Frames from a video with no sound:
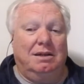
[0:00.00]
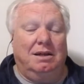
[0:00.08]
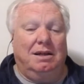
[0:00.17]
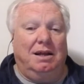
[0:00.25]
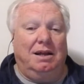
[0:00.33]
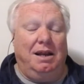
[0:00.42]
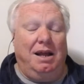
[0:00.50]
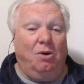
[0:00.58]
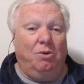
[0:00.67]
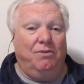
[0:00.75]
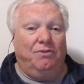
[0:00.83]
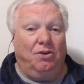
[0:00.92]
and now
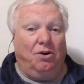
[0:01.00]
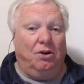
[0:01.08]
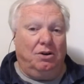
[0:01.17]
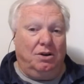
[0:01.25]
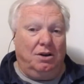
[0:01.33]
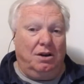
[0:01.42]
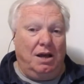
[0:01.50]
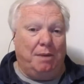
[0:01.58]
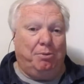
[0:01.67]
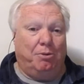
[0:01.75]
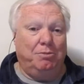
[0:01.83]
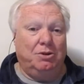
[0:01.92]
we've got
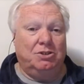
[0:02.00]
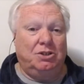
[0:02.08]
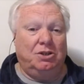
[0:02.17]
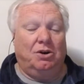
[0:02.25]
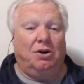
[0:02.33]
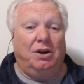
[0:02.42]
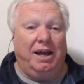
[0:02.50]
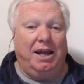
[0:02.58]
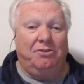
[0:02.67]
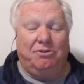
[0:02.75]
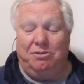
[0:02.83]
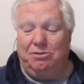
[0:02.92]
Apple Music on
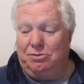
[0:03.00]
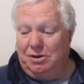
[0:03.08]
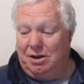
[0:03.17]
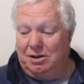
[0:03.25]
Android Auto.